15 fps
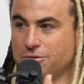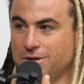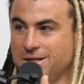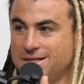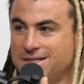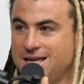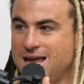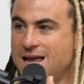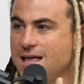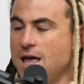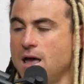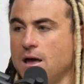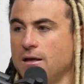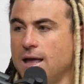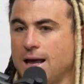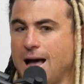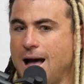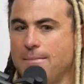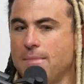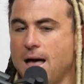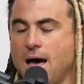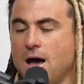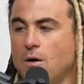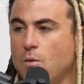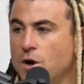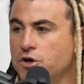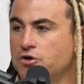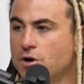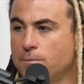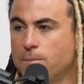estate. Like, I'm not a
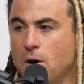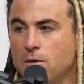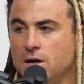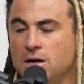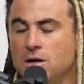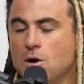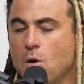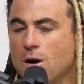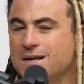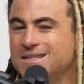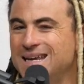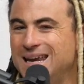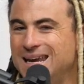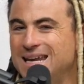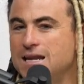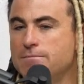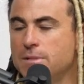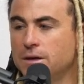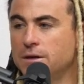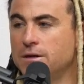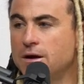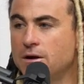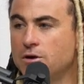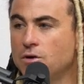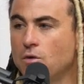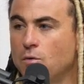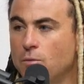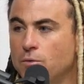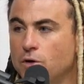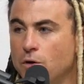one-trick pony, nor is any millionaire
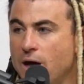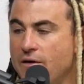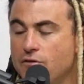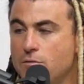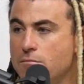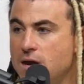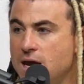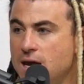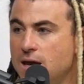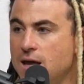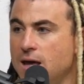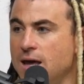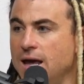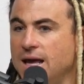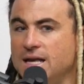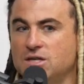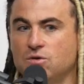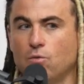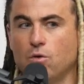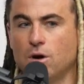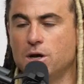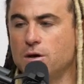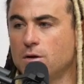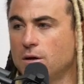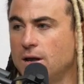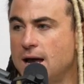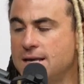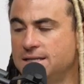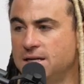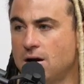you'll ever meet. Is we're
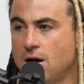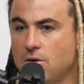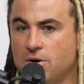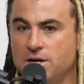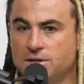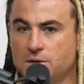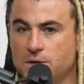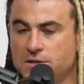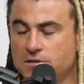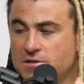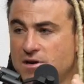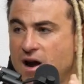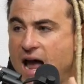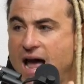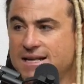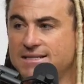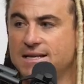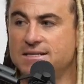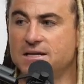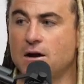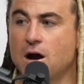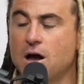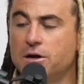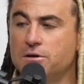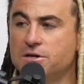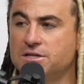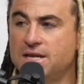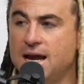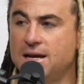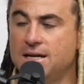utilizing our resources, our assets, and our
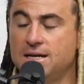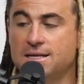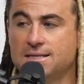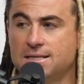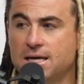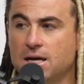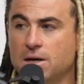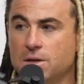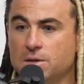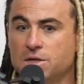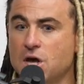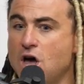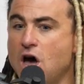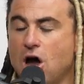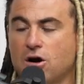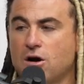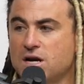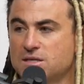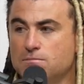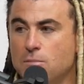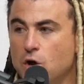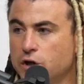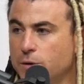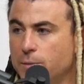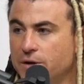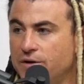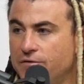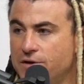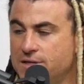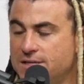understanding and skills across multiple
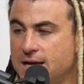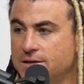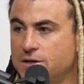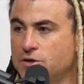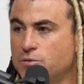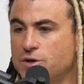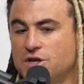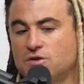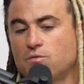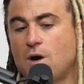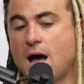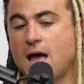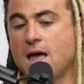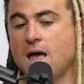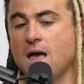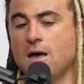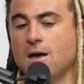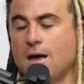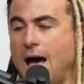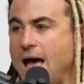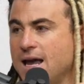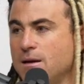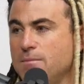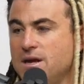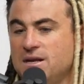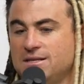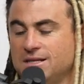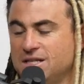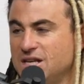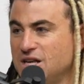different sectors, which is why I can be
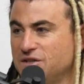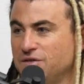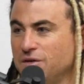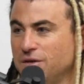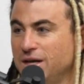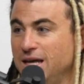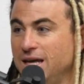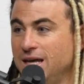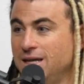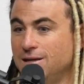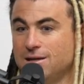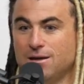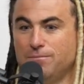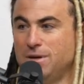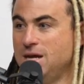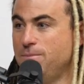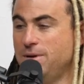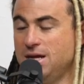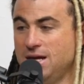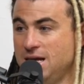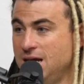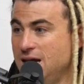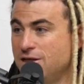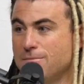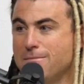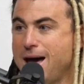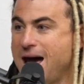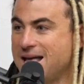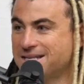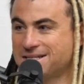successful in the PPE, the
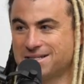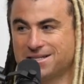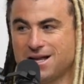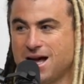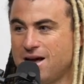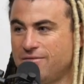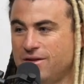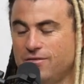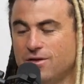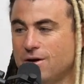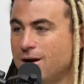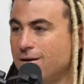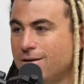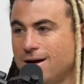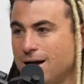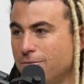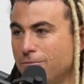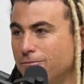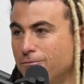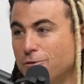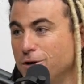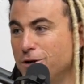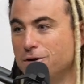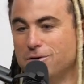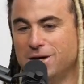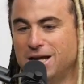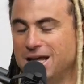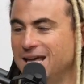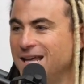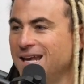mask stuff, even though I wouldn't do it
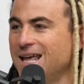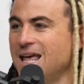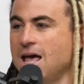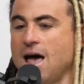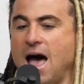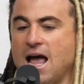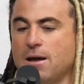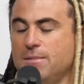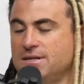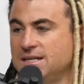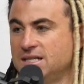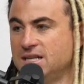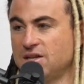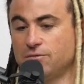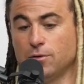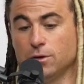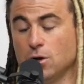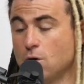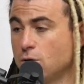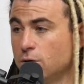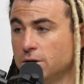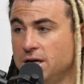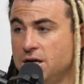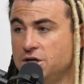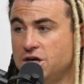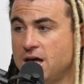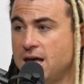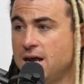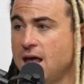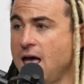again. I could be successful in local lead
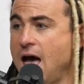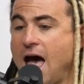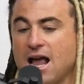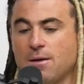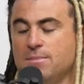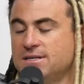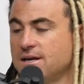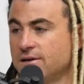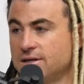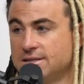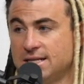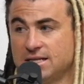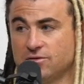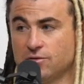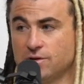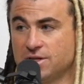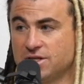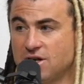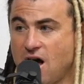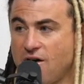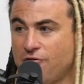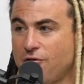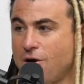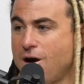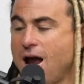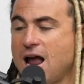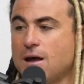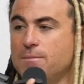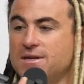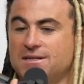gen. I could be successful in software. I
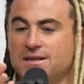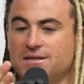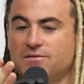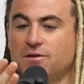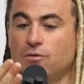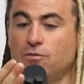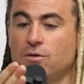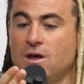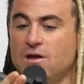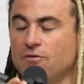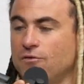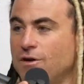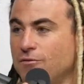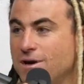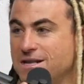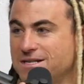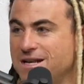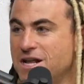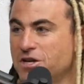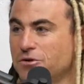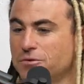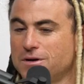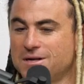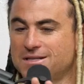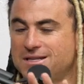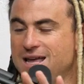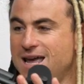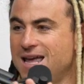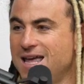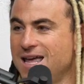can be successful in residential real
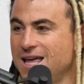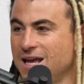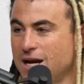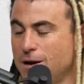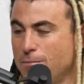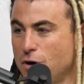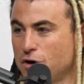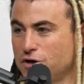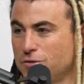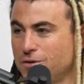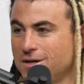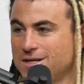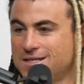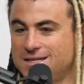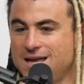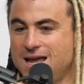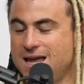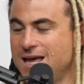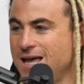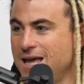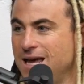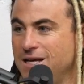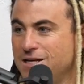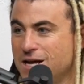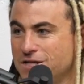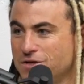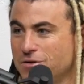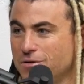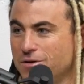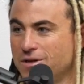estate, commercial real estate,
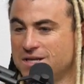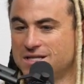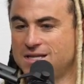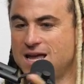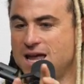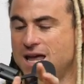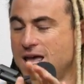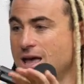industrial real estate,